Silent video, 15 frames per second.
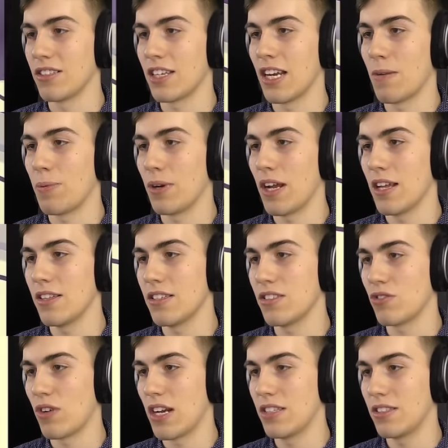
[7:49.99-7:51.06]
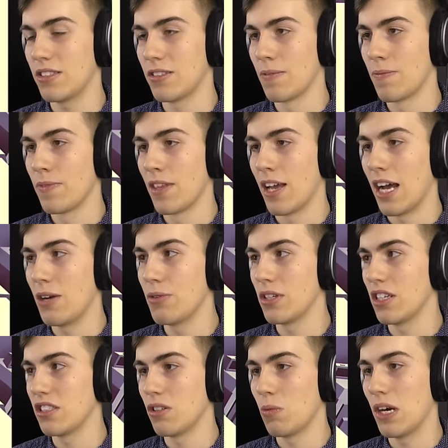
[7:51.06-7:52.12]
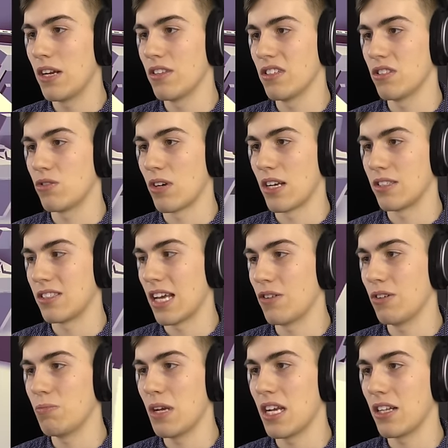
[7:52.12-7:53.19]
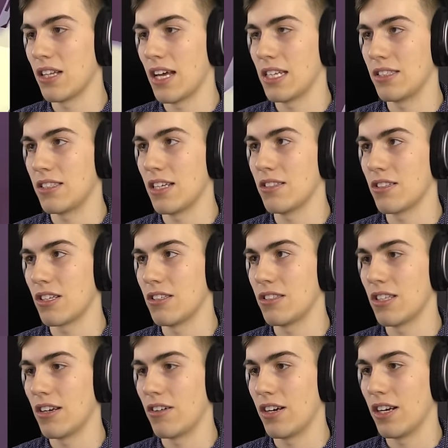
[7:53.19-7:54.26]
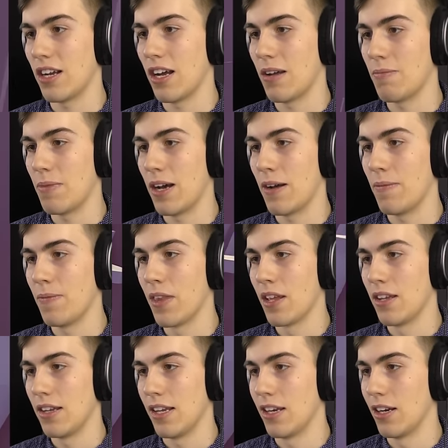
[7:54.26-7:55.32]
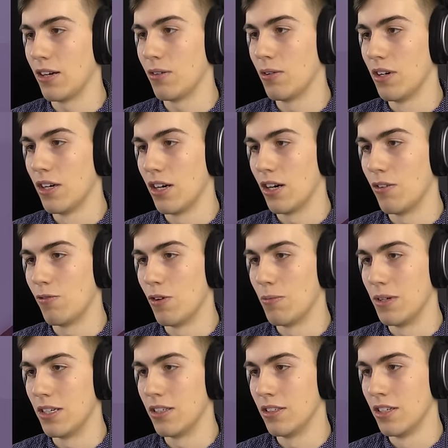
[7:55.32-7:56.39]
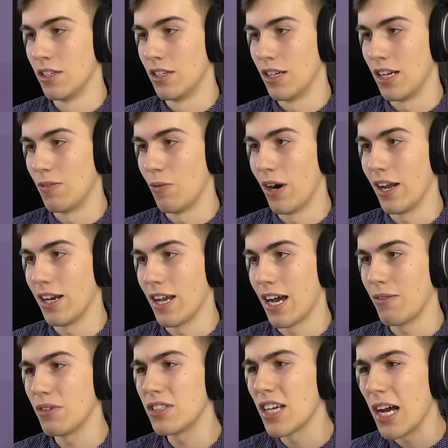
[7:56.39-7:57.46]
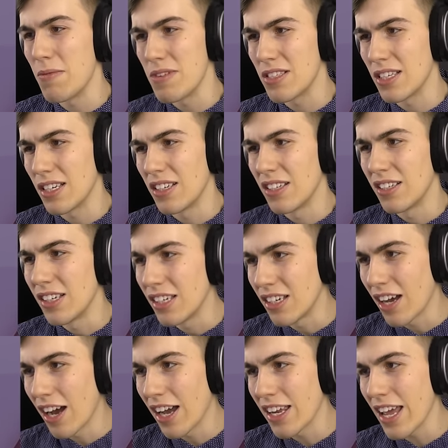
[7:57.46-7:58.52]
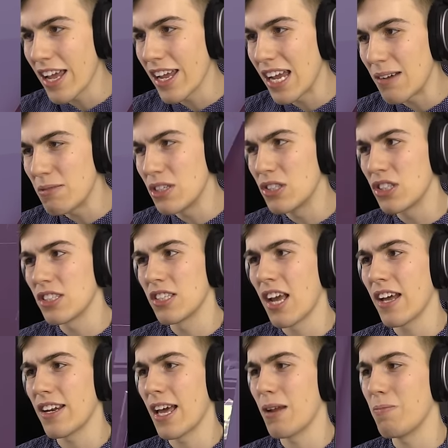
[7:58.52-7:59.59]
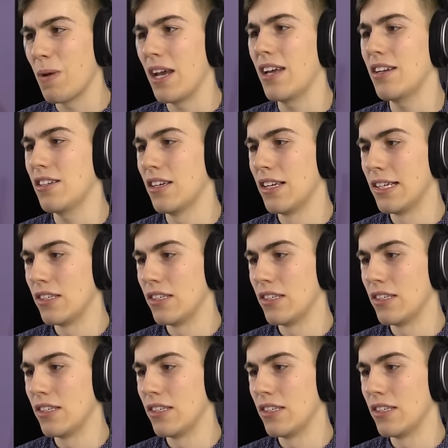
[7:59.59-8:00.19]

Can I put on this dress? I would like to wear this dress. would make a lot of sense considering I'm um you know a woman and whatnot. What time is it? nine A M and you're just getting out of bed?